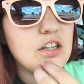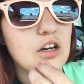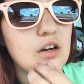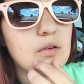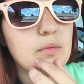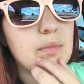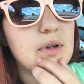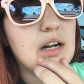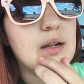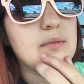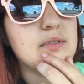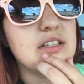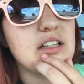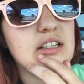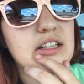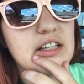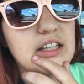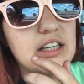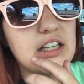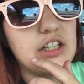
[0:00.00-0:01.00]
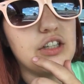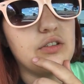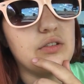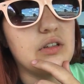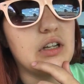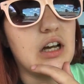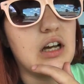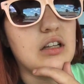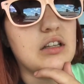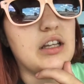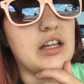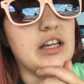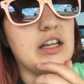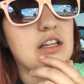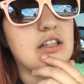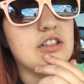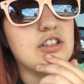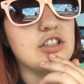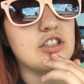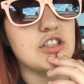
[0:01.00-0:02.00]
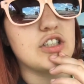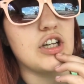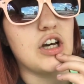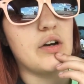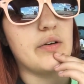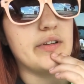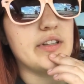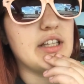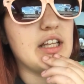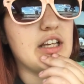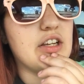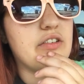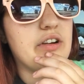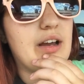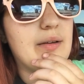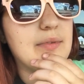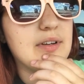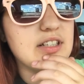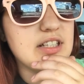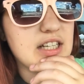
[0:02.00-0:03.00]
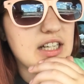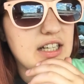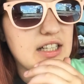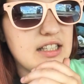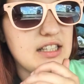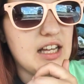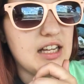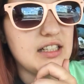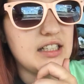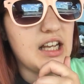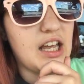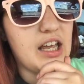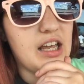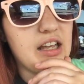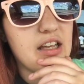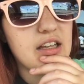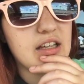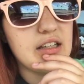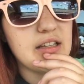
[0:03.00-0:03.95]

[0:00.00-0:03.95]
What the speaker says: No, but I'm saying like, can you not like just go and like grab your tickets that day?